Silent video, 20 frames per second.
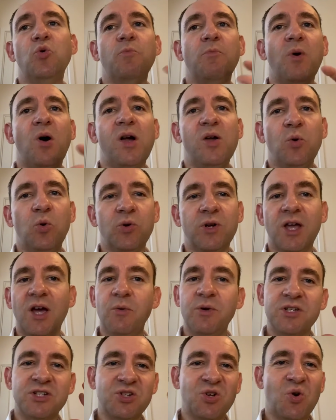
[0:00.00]
My
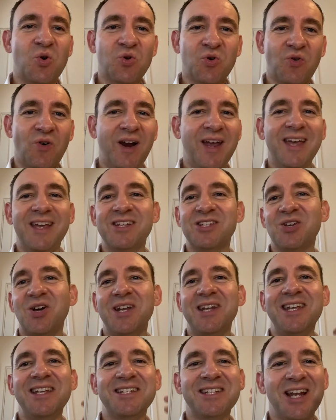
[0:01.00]
audio is not great, so I
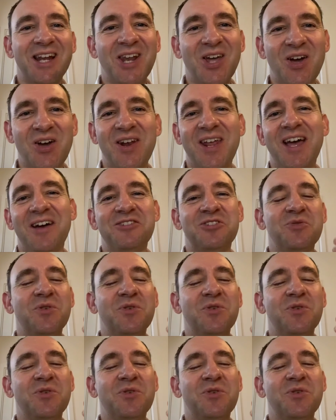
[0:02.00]
need to learn how to